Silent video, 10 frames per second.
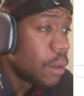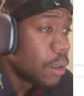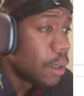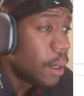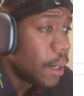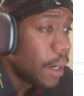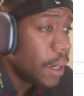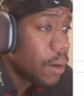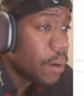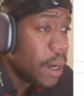
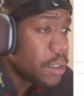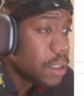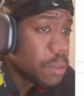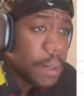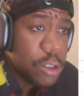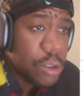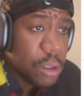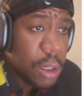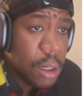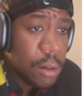air ride suspension
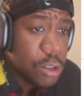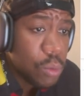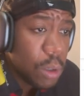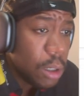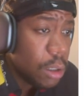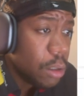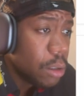here as well.